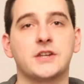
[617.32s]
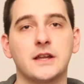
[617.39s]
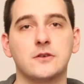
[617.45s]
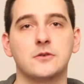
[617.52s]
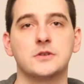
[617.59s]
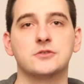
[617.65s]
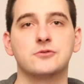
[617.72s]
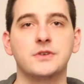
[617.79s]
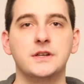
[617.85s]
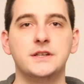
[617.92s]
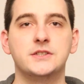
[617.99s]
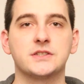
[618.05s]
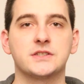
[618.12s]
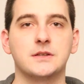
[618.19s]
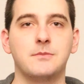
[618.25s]
channel is
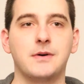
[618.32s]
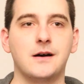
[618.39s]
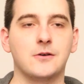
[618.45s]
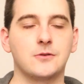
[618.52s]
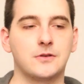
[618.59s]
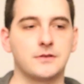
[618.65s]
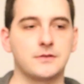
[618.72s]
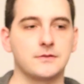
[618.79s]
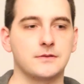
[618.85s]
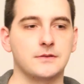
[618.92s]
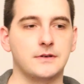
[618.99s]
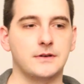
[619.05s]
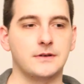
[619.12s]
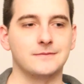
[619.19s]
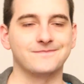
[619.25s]
really just about
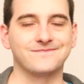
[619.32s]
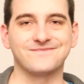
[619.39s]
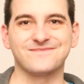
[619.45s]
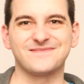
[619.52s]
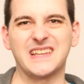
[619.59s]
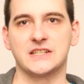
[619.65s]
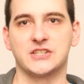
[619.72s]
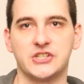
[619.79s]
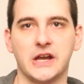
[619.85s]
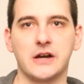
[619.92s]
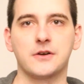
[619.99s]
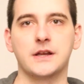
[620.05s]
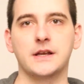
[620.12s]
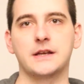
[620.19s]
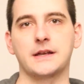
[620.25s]

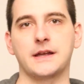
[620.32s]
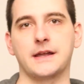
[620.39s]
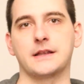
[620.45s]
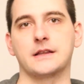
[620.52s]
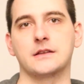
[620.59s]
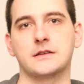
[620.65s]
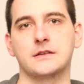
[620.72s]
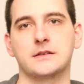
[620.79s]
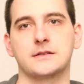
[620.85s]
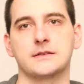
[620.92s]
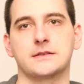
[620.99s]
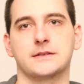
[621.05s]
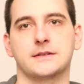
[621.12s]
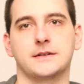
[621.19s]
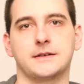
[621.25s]
sharing and
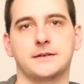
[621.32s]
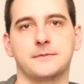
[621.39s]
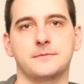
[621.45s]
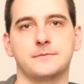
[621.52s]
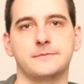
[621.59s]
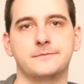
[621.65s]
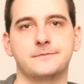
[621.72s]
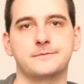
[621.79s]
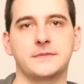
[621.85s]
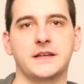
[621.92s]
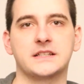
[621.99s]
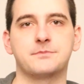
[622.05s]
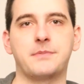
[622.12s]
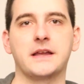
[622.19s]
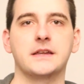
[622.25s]

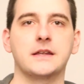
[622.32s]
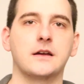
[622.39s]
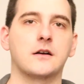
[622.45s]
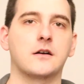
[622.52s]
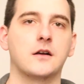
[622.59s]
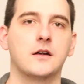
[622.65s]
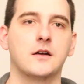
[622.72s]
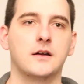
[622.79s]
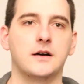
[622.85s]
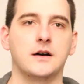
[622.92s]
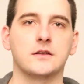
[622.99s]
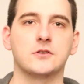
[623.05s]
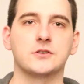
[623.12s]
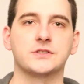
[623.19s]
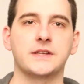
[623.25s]
expanding our
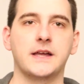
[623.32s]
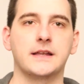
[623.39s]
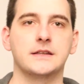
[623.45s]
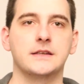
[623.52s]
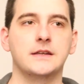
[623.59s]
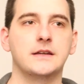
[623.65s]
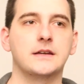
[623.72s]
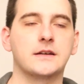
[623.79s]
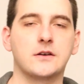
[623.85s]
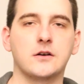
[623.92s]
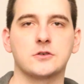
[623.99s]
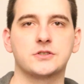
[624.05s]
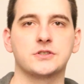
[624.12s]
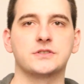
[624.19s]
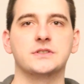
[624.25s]
understanding,
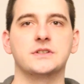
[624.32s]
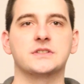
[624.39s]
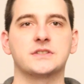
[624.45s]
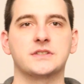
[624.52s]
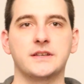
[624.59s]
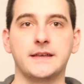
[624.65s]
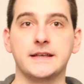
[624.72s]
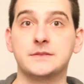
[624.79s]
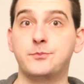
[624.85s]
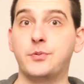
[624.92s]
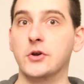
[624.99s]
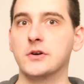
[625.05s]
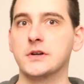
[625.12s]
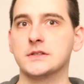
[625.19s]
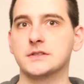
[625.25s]
consciousness,
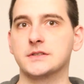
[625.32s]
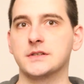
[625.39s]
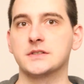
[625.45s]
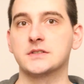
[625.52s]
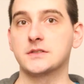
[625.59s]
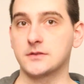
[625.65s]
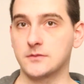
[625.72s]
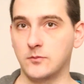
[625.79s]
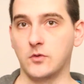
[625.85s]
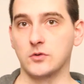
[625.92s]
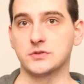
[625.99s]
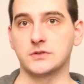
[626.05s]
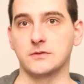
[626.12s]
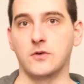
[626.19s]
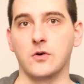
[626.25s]
experiences
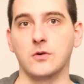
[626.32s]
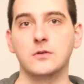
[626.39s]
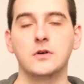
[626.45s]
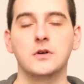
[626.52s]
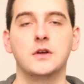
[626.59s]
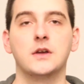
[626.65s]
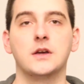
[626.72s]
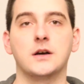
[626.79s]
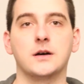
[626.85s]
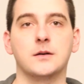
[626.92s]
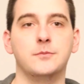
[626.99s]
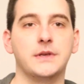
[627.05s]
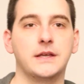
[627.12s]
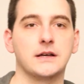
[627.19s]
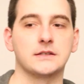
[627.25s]
most of all,
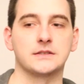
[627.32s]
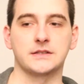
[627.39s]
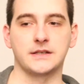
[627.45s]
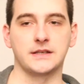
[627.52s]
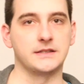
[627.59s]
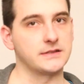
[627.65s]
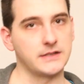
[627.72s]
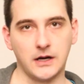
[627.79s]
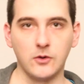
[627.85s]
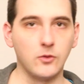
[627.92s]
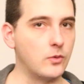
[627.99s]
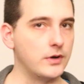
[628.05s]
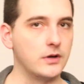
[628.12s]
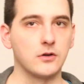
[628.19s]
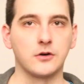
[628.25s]
because it's how
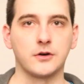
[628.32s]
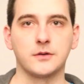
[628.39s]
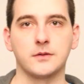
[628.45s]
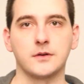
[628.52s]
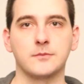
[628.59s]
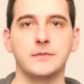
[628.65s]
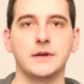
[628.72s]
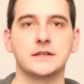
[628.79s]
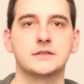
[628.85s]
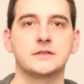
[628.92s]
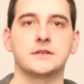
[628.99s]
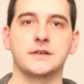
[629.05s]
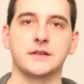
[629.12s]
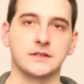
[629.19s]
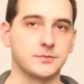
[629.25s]
we learn best.
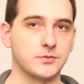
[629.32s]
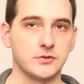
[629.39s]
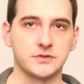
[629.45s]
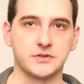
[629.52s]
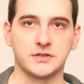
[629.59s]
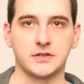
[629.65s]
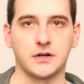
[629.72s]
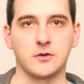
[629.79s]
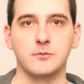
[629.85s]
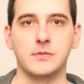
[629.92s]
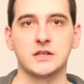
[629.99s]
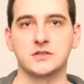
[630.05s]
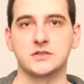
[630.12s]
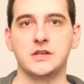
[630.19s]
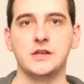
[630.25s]
Experiences are our
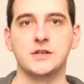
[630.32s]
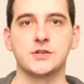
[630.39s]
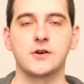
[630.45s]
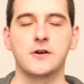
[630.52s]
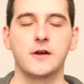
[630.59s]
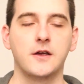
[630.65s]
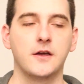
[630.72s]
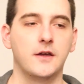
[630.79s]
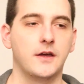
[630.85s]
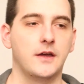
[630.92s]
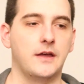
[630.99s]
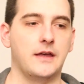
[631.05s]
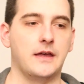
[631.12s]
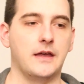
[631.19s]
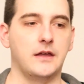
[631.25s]
best teacher,
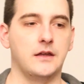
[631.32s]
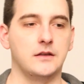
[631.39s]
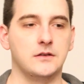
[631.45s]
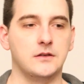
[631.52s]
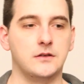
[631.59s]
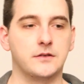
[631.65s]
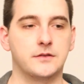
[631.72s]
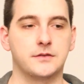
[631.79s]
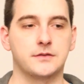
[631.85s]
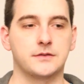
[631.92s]
and